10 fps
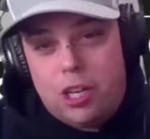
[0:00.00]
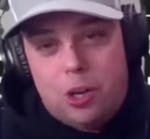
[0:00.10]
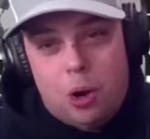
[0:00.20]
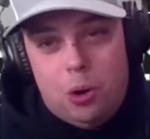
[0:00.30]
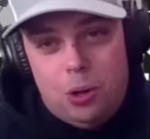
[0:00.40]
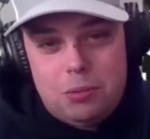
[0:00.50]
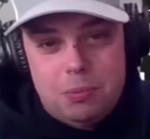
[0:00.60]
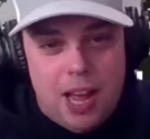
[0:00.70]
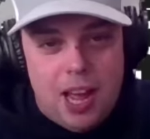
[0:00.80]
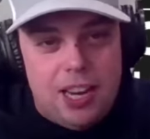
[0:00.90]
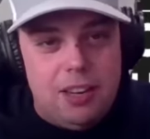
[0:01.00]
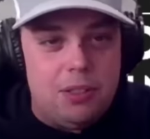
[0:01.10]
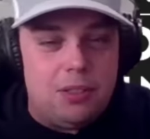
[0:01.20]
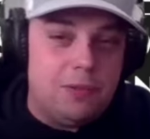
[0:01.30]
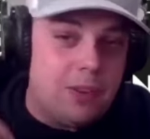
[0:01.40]
cold, man. It
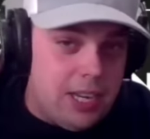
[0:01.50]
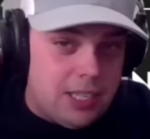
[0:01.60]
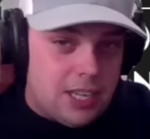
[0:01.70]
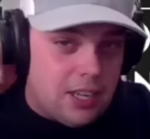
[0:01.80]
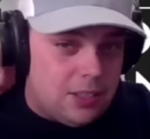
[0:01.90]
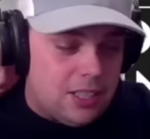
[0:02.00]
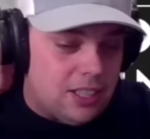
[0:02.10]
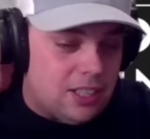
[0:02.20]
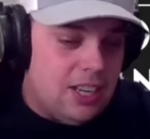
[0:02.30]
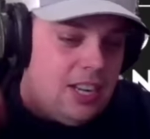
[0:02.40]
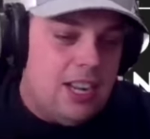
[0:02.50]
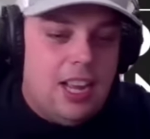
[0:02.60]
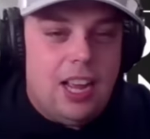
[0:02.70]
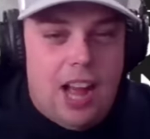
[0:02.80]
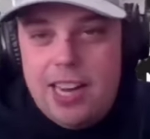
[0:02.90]
was freezing out there.
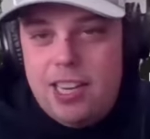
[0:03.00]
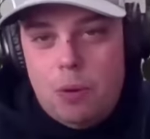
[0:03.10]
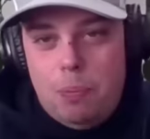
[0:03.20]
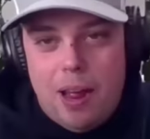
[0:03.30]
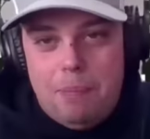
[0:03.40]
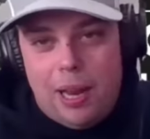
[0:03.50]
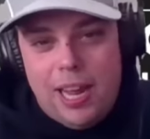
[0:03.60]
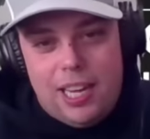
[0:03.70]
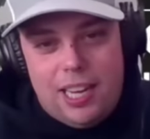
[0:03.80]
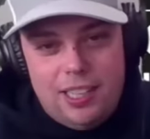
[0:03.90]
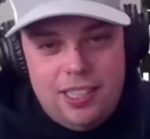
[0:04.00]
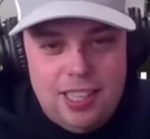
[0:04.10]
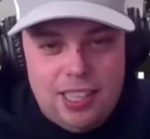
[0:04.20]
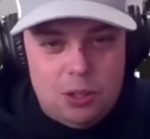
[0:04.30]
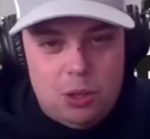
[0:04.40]
I had to go buy a blanket.
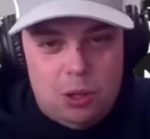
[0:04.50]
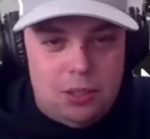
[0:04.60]
That's how cold it